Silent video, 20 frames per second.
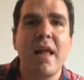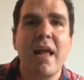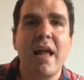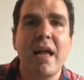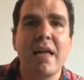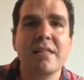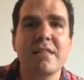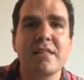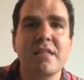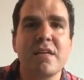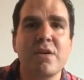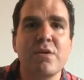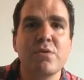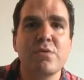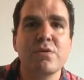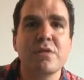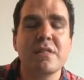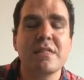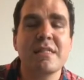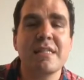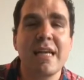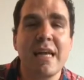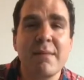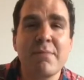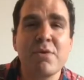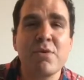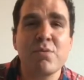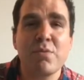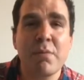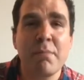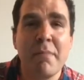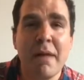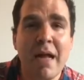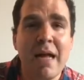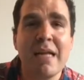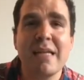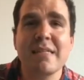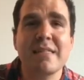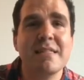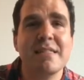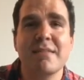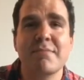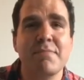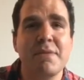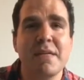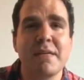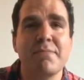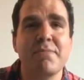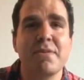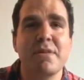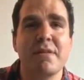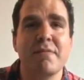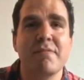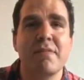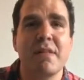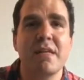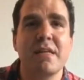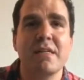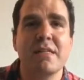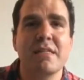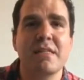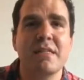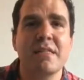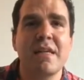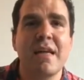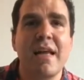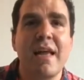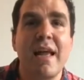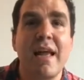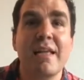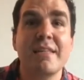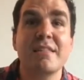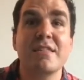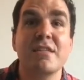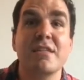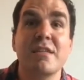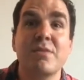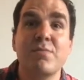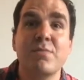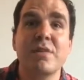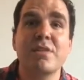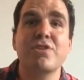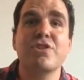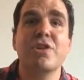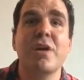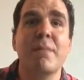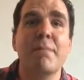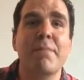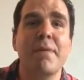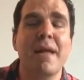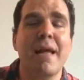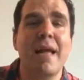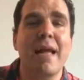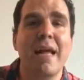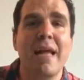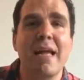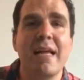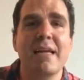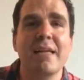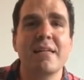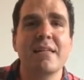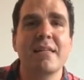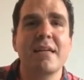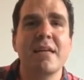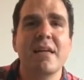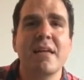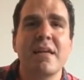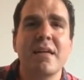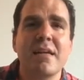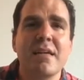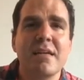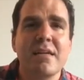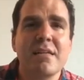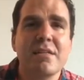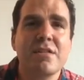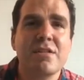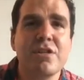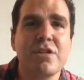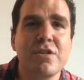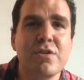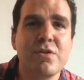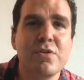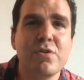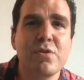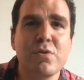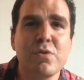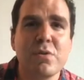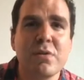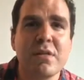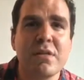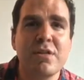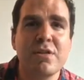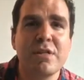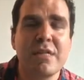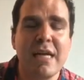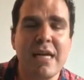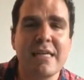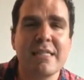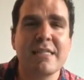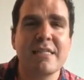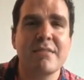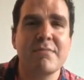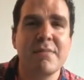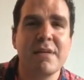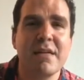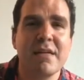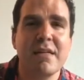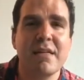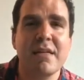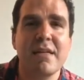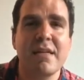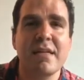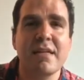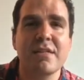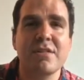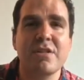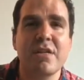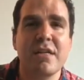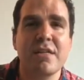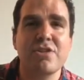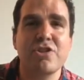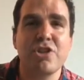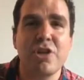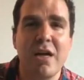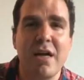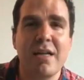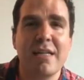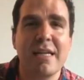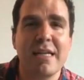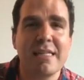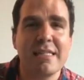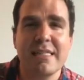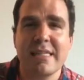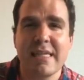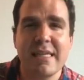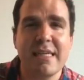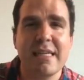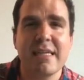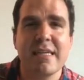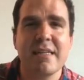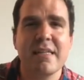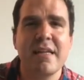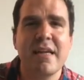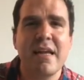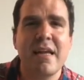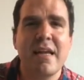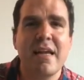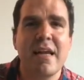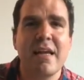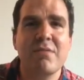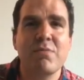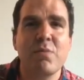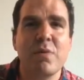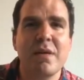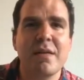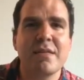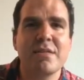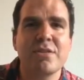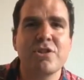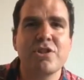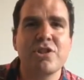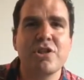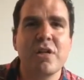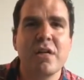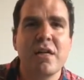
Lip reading: And so Samuel reminds the people of this. And so then we jump ahead to the New Testament in John 18, in which